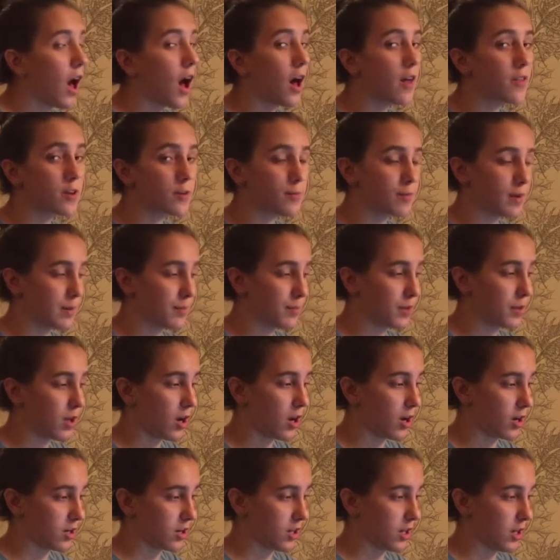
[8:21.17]
Other
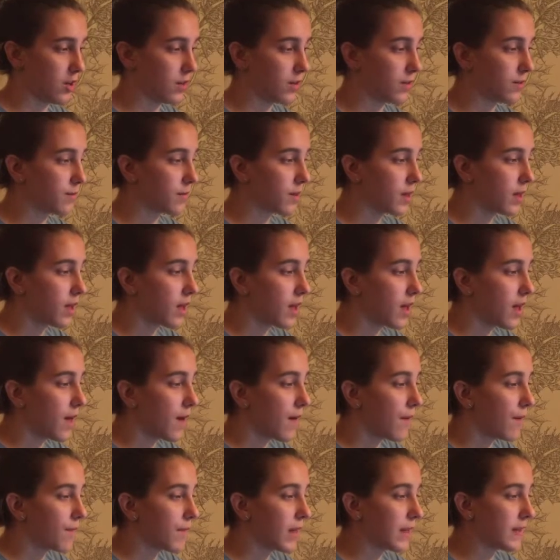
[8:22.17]
people argue
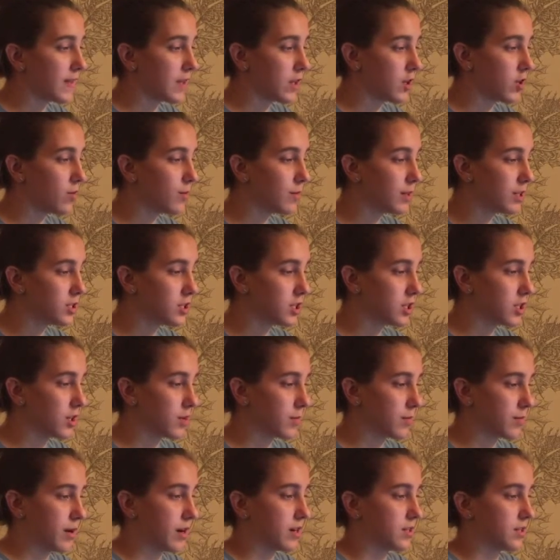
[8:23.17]
that the Human
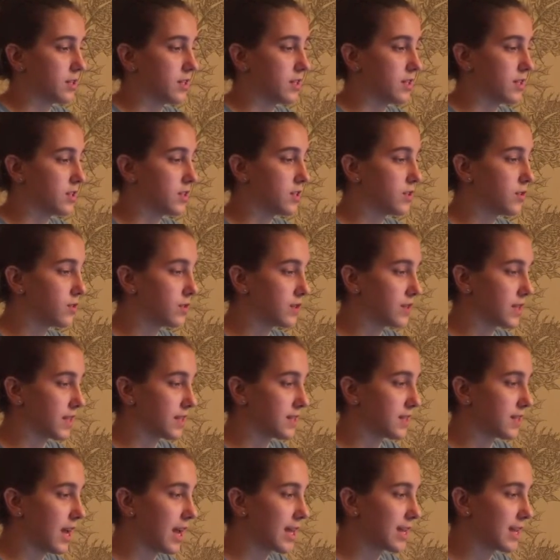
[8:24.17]
Genome Project is
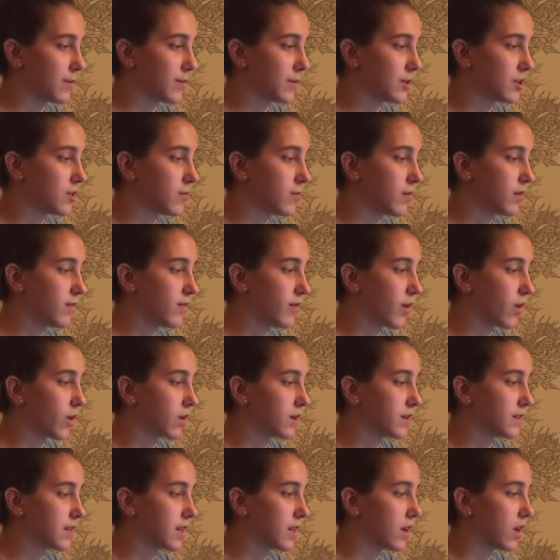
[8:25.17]
useless and that we should be
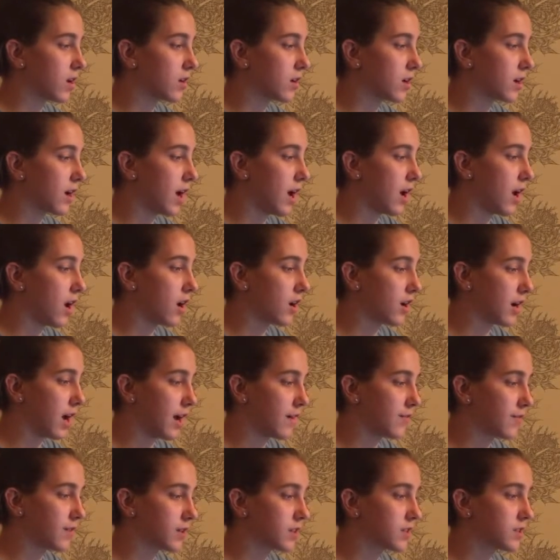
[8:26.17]
focusing on our
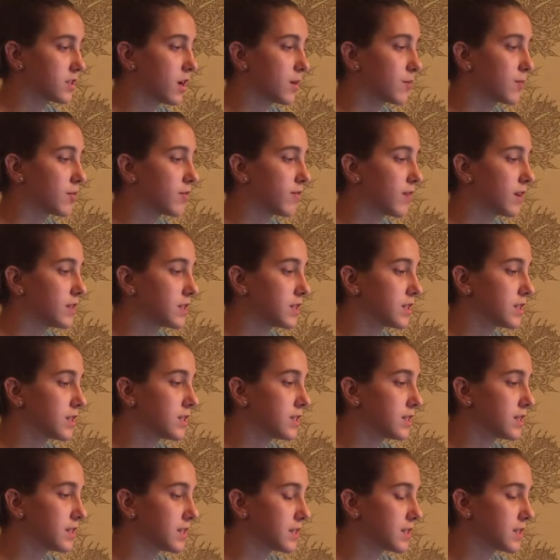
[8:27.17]
efforts on preventing the
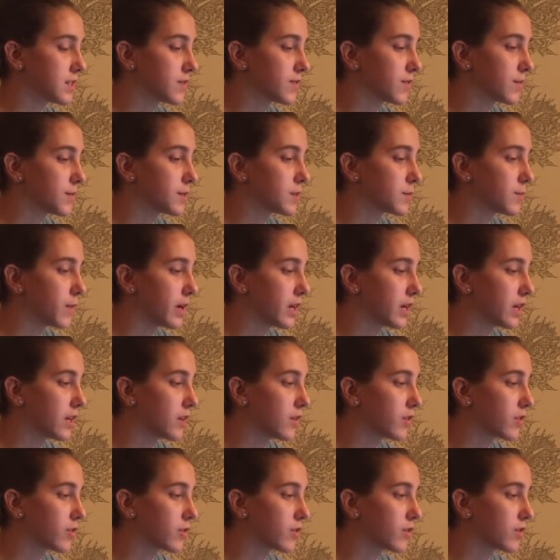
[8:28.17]
diseases from
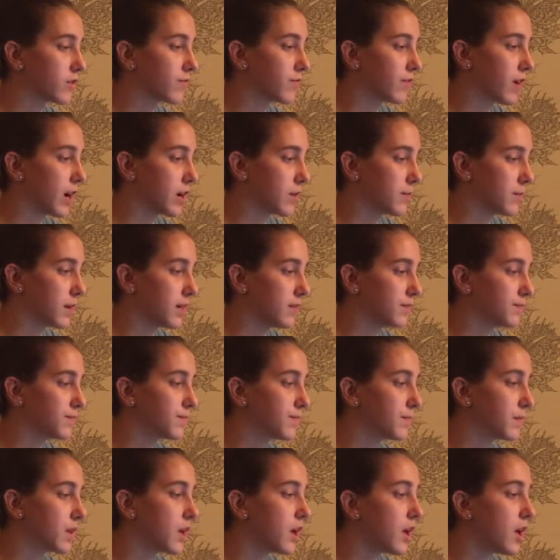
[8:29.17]
spreading through the environment.
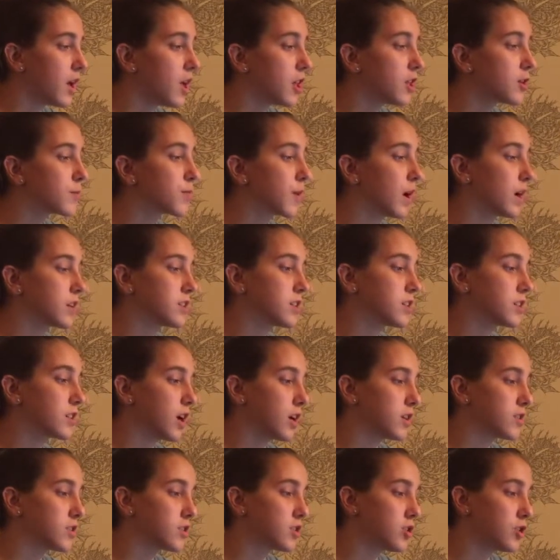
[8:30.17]
The project
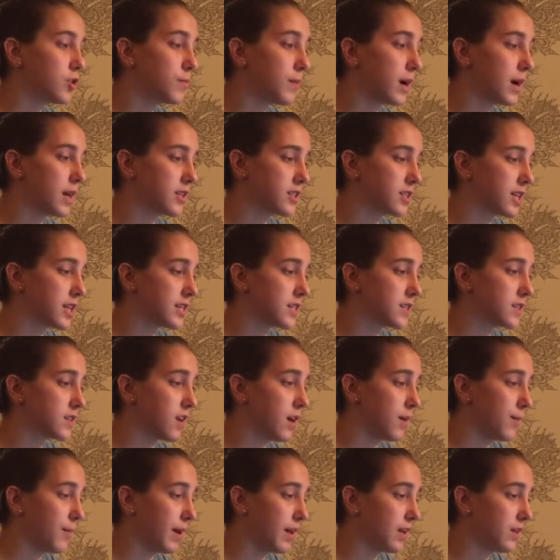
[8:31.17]
costs too much and does
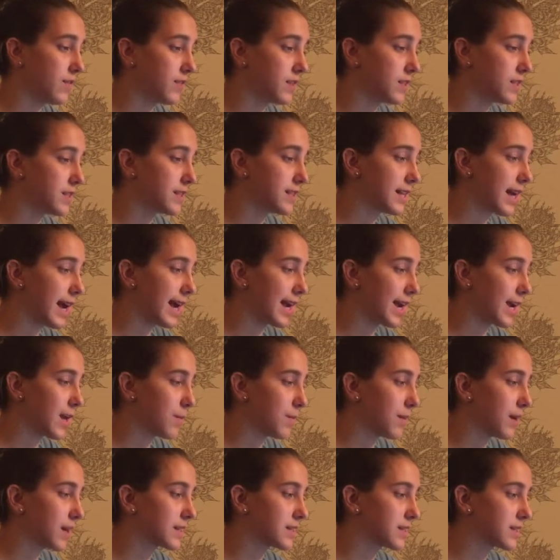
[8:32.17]
not benefit
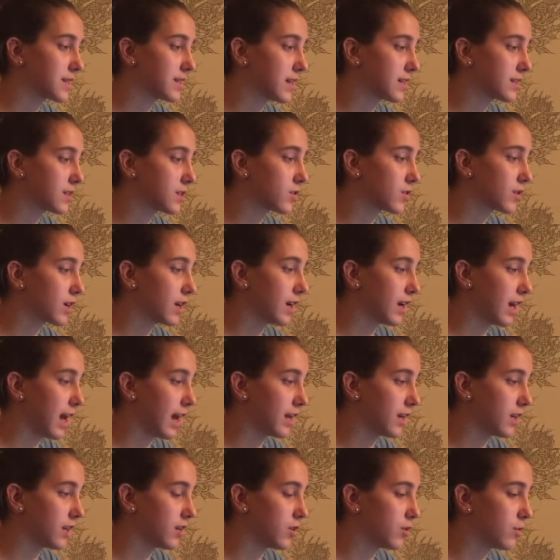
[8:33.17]
society because it doesn't create
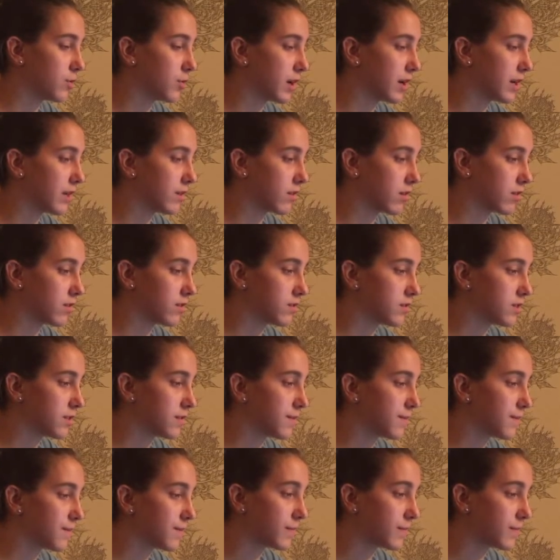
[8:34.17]
any new breakthroughs.